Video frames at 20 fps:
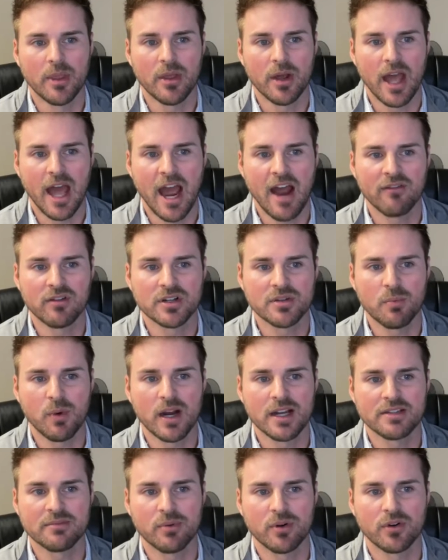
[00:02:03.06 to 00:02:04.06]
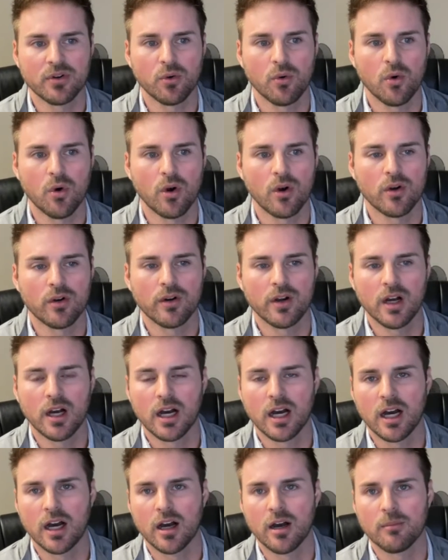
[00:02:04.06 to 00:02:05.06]
the average price per door
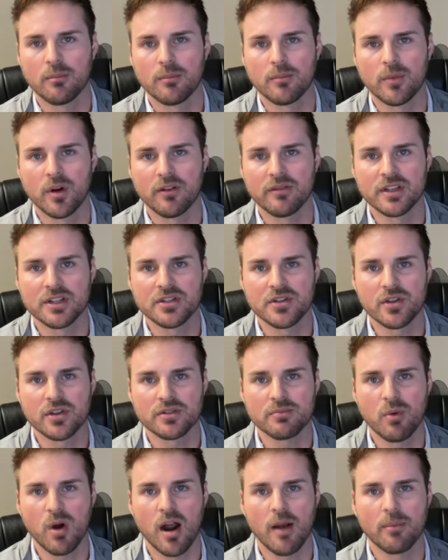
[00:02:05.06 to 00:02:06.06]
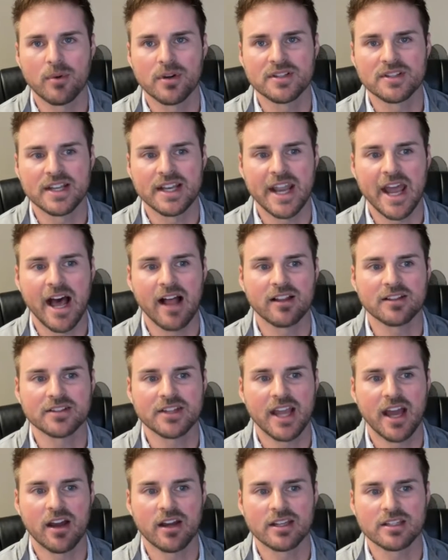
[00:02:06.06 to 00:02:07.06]
of each of those properties in Dallas
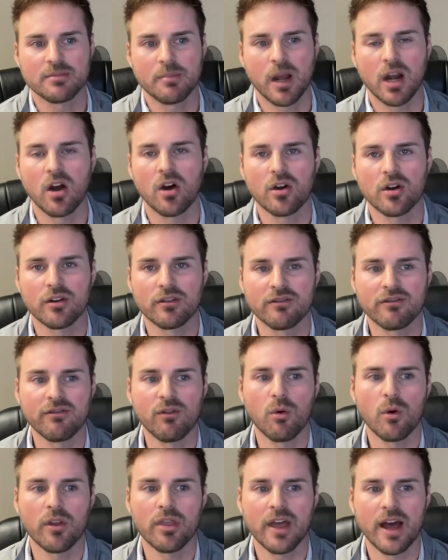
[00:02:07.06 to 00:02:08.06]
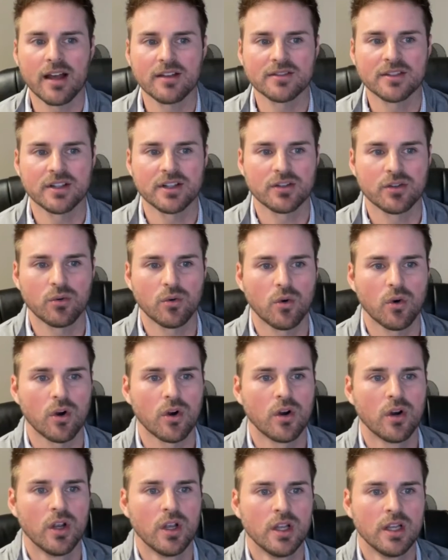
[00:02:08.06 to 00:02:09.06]
County is about $104,000 a
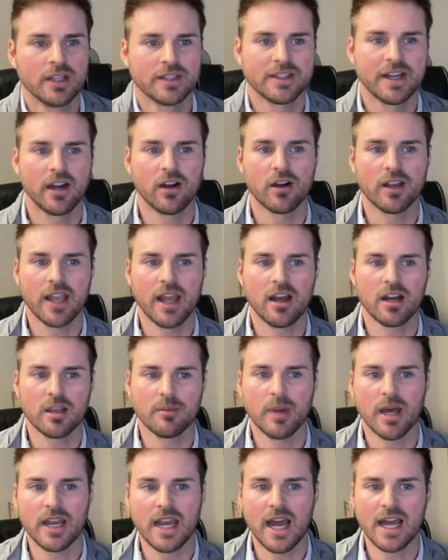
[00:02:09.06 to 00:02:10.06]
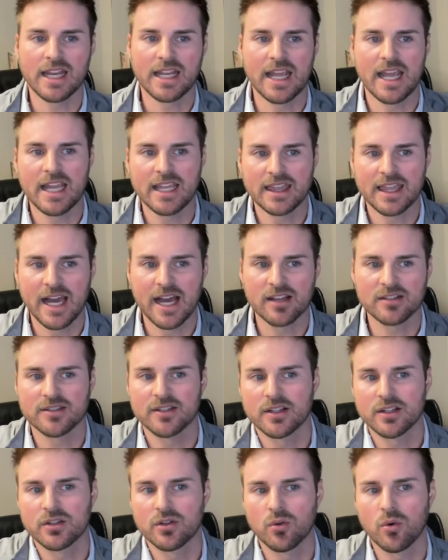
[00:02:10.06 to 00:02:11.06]
door, Tarrant County about
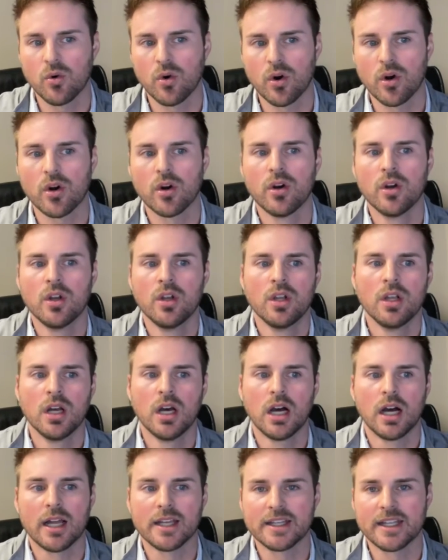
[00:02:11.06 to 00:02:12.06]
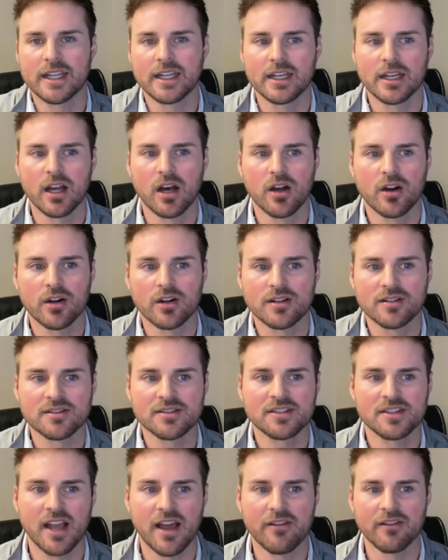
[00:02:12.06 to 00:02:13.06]
$98,000 a door, Denton
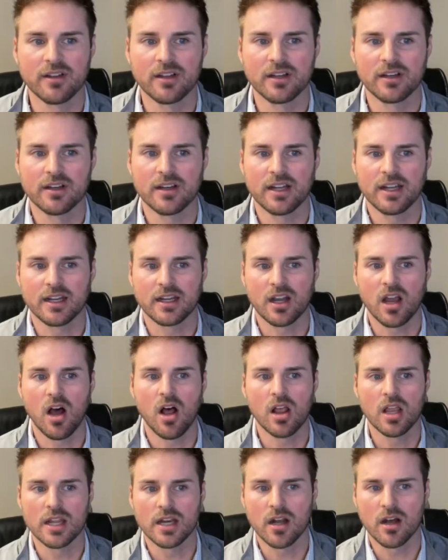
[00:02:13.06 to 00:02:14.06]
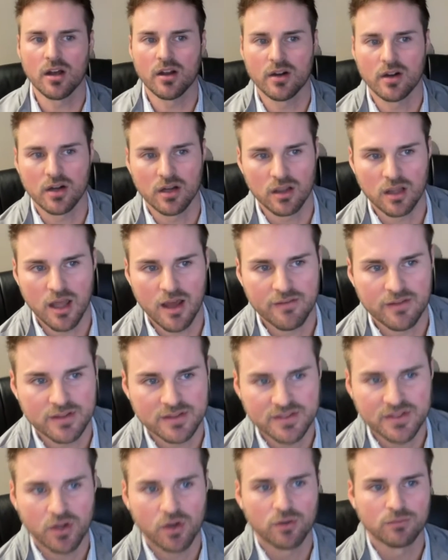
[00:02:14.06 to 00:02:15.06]
107, and Collin 111.
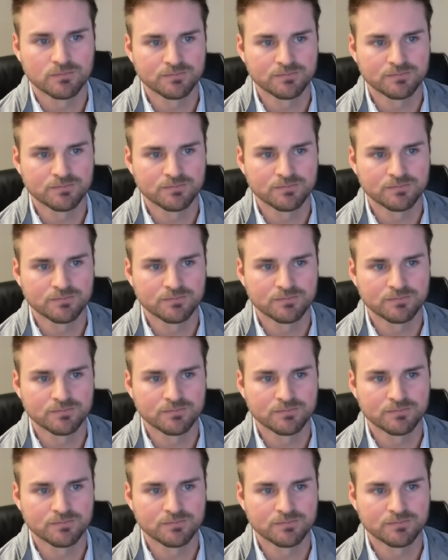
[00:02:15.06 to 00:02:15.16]
So